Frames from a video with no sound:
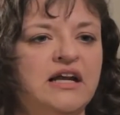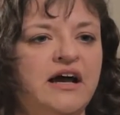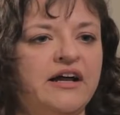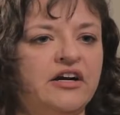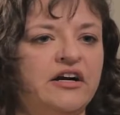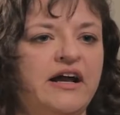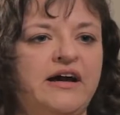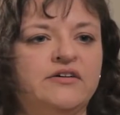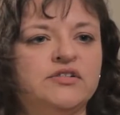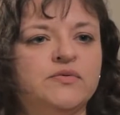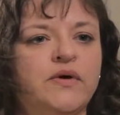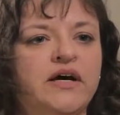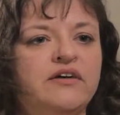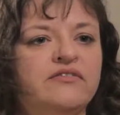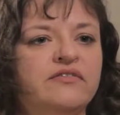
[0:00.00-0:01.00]
it Hire a
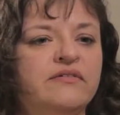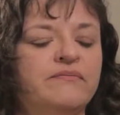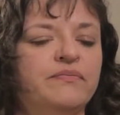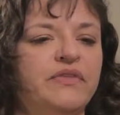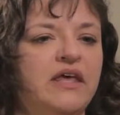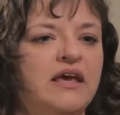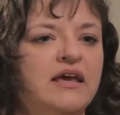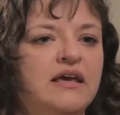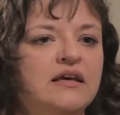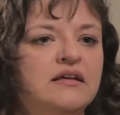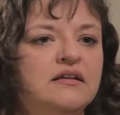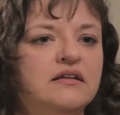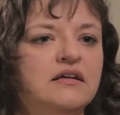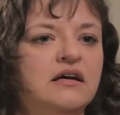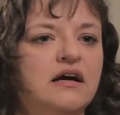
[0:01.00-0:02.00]
Housewife,
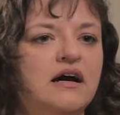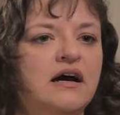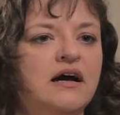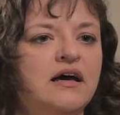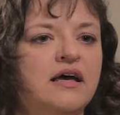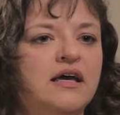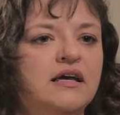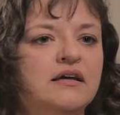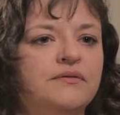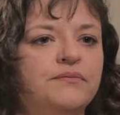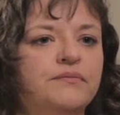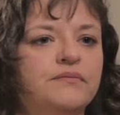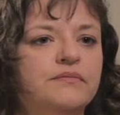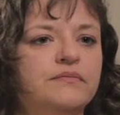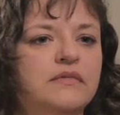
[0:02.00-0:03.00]
and I
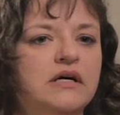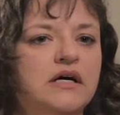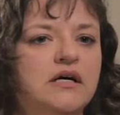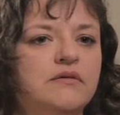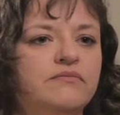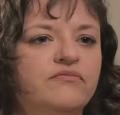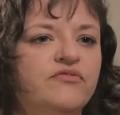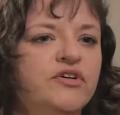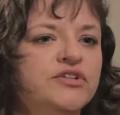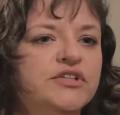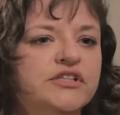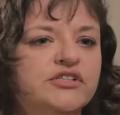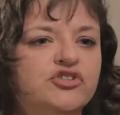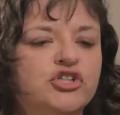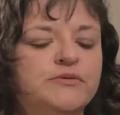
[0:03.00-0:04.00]
um,
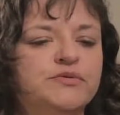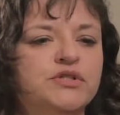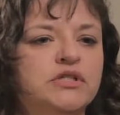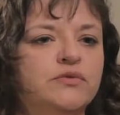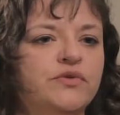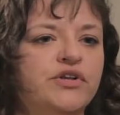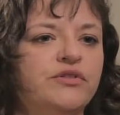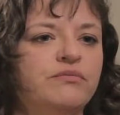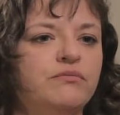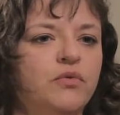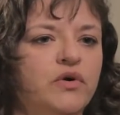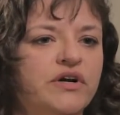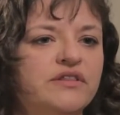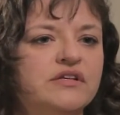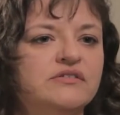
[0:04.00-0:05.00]
filled the description with
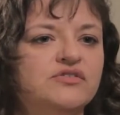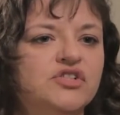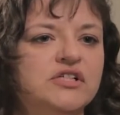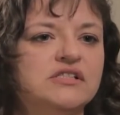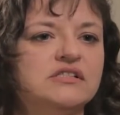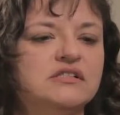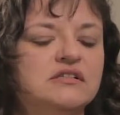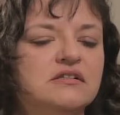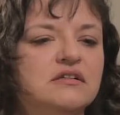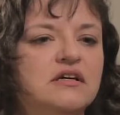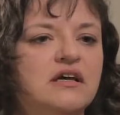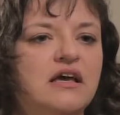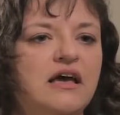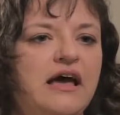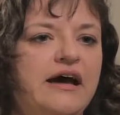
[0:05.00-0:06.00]
more than just
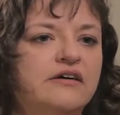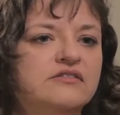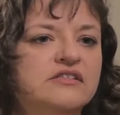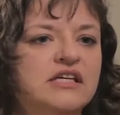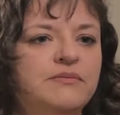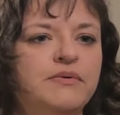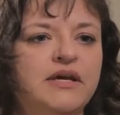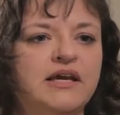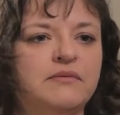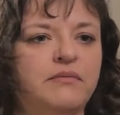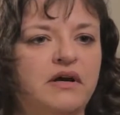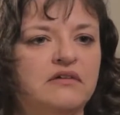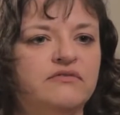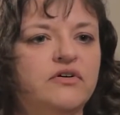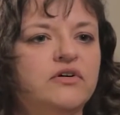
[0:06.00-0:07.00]
housekeeping
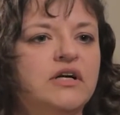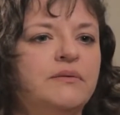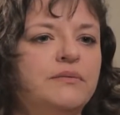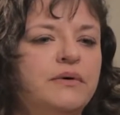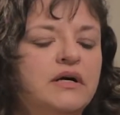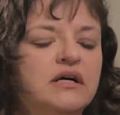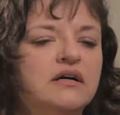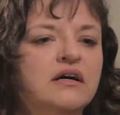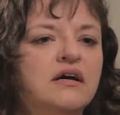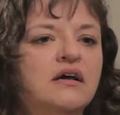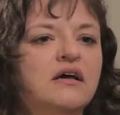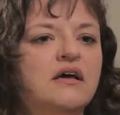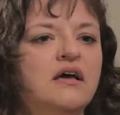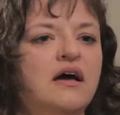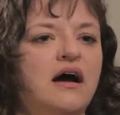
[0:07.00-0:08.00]
and my phone number.
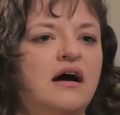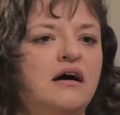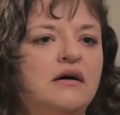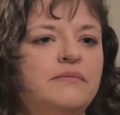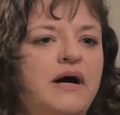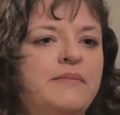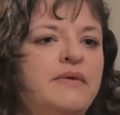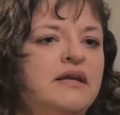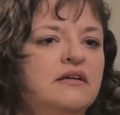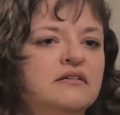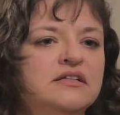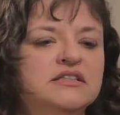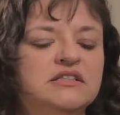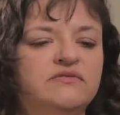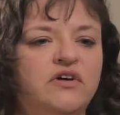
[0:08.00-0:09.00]
Um, I made
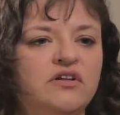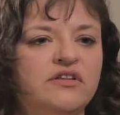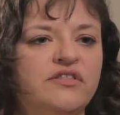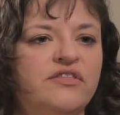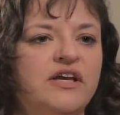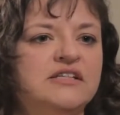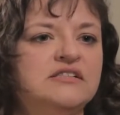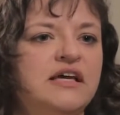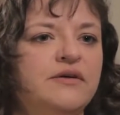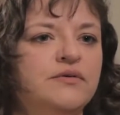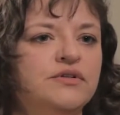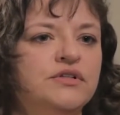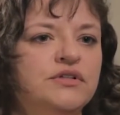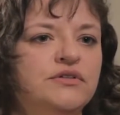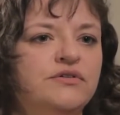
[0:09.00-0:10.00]
a list of all the things I
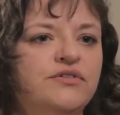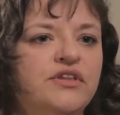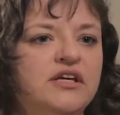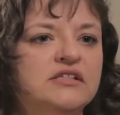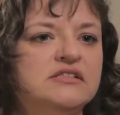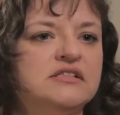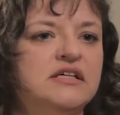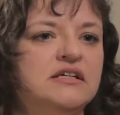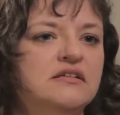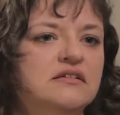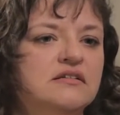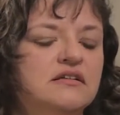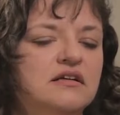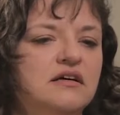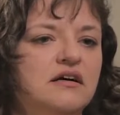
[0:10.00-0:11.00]
would do, things that
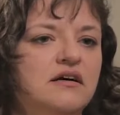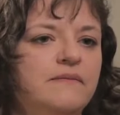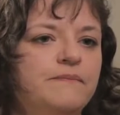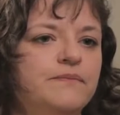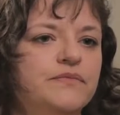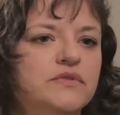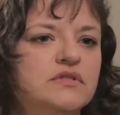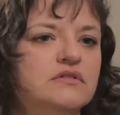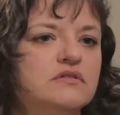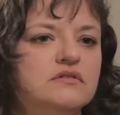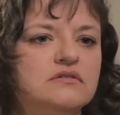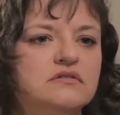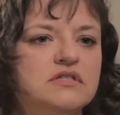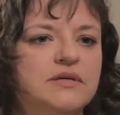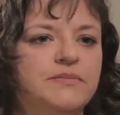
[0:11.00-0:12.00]
um,
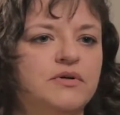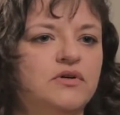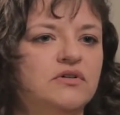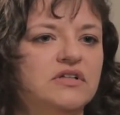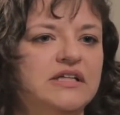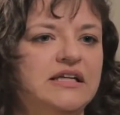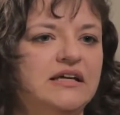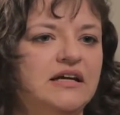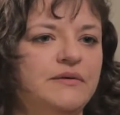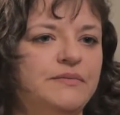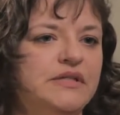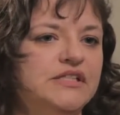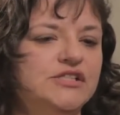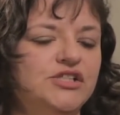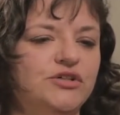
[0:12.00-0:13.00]
typical cleaning
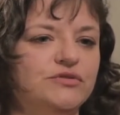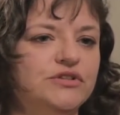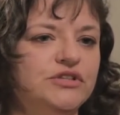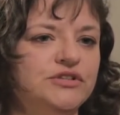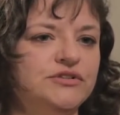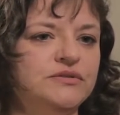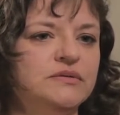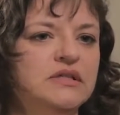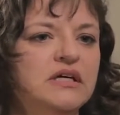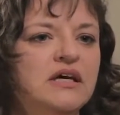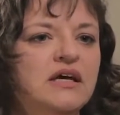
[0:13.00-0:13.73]
companies don't do.